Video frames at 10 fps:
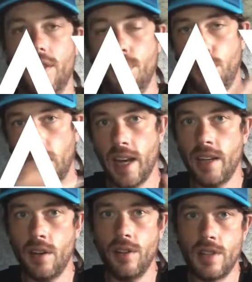
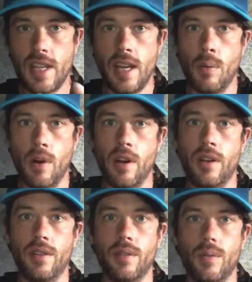plan on day
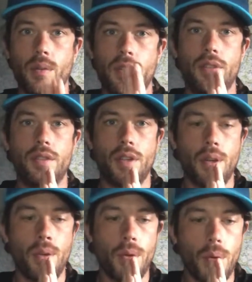1 was
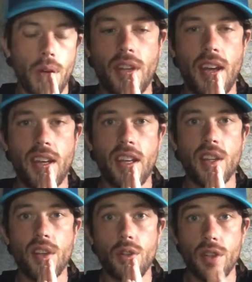to get a good
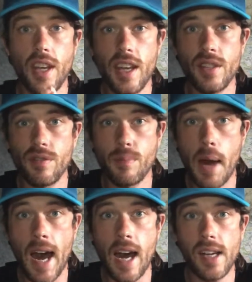gauge of
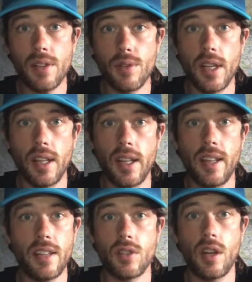Mark, really.
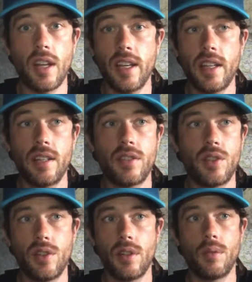That's all I needed to do.